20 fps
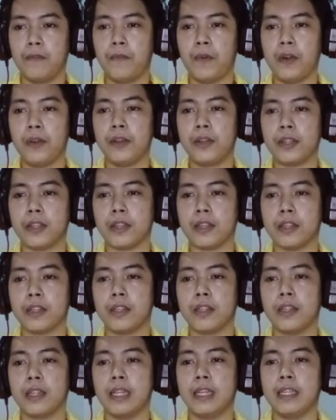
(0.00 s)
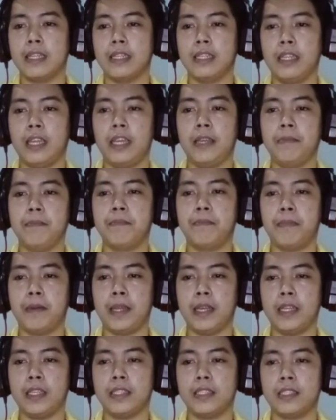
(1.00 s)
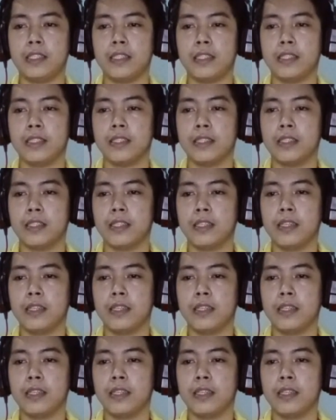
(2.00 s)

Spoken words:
Folder. Named place